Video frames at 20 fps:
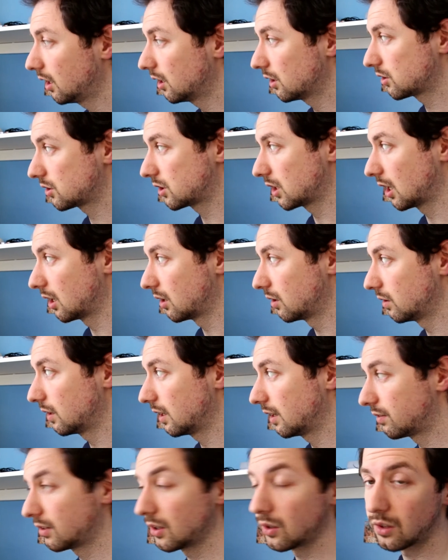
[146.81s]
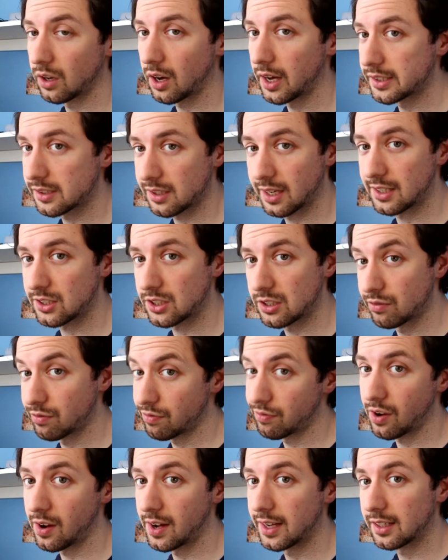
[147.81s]
So if you guys can actually
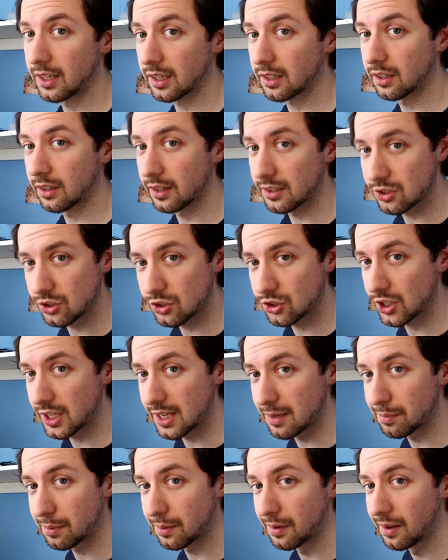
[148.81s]
find like a nice cheap